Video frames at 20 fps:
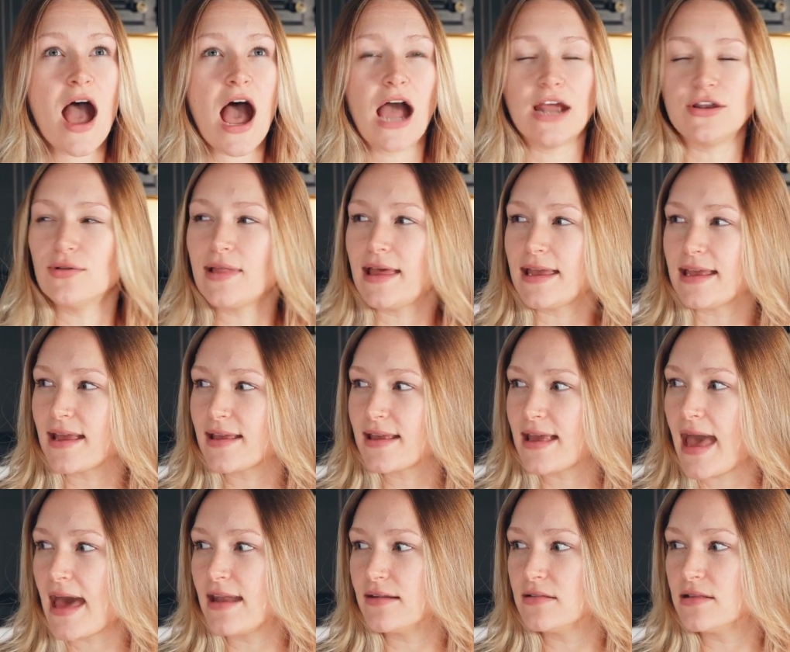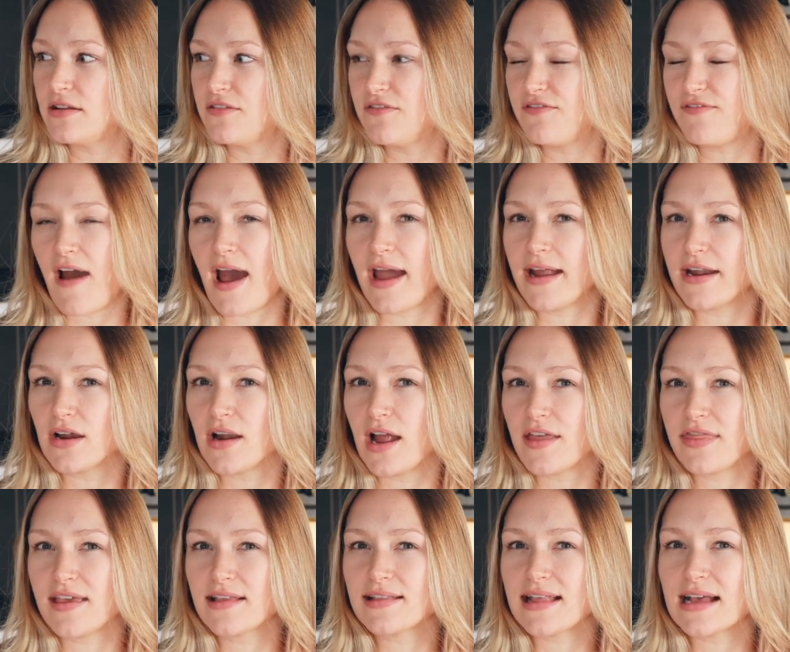I know like Kettle and Fire, I
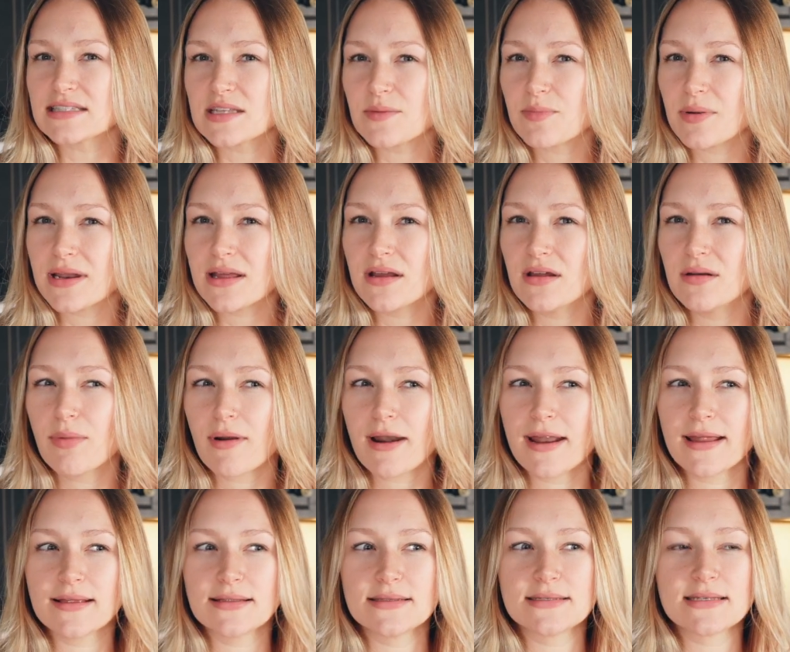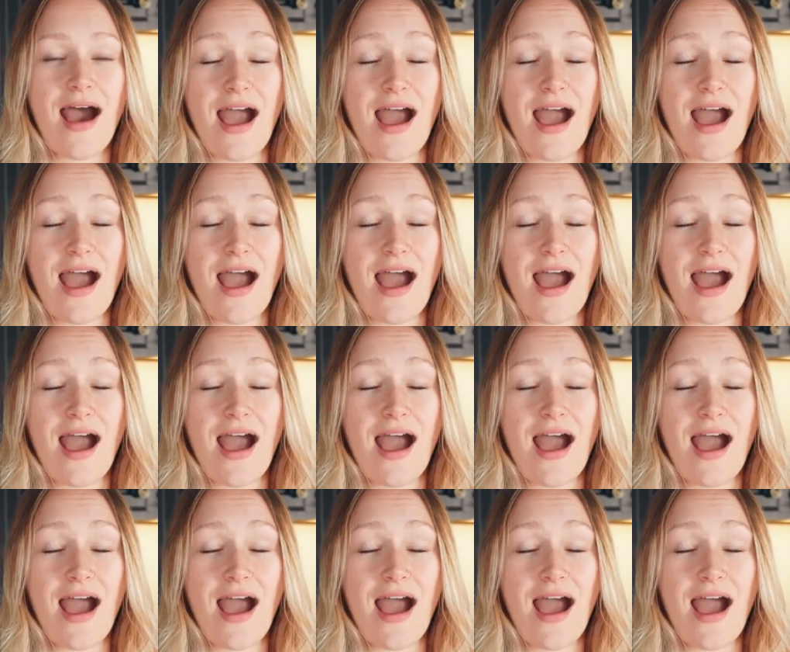think that's a pretty good brand.